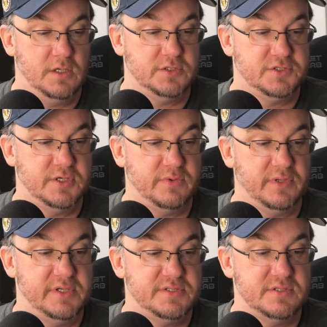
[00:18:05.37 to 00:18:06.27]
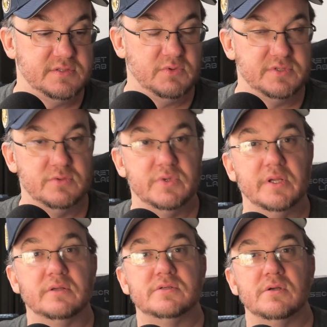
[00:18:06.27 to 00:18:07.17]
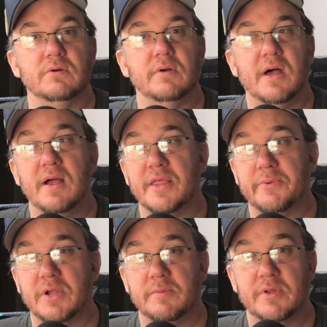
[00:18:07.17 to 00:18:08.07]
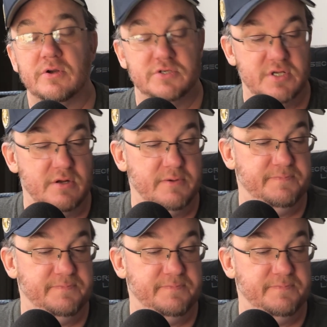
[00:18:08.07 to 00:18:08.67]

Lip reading: She releases once a week, so I highly recommend her channel.